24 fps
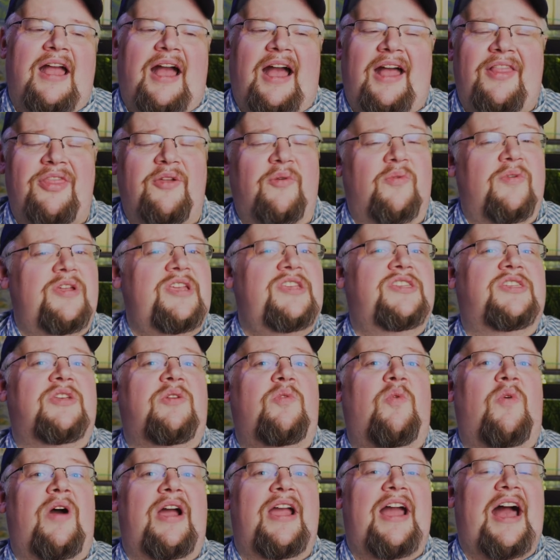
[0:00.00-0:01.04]
And the
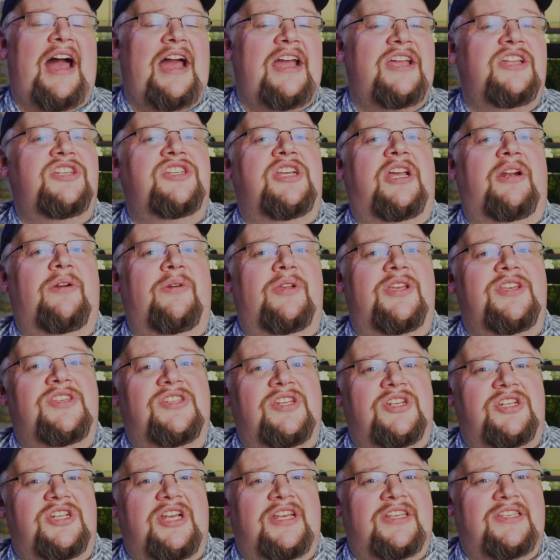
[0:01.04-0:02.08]
reason why I generally
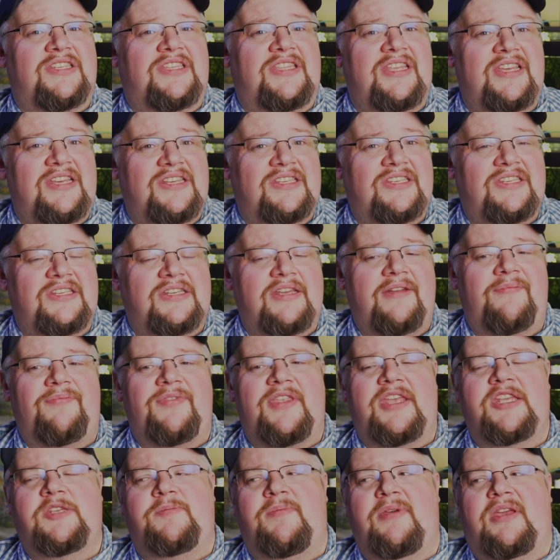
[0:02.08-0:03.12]
suggest this
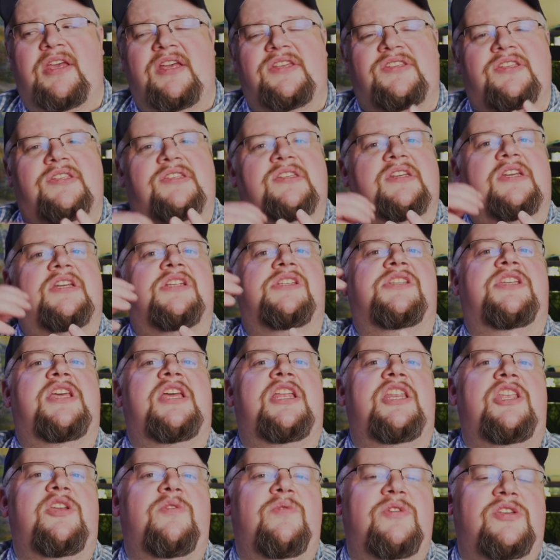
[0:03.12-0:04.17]
is because it's a
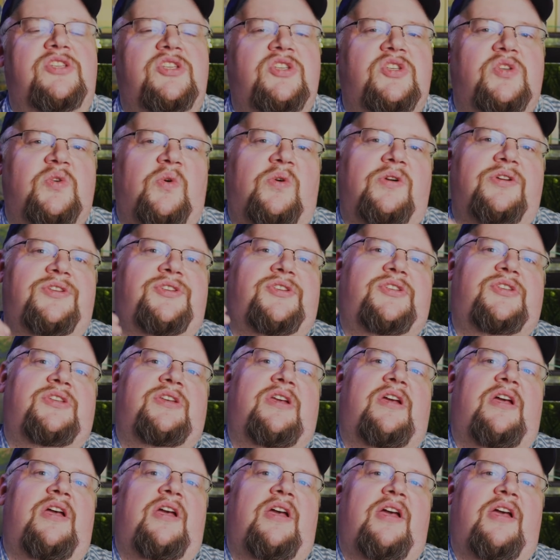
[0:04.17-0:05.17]
continuous source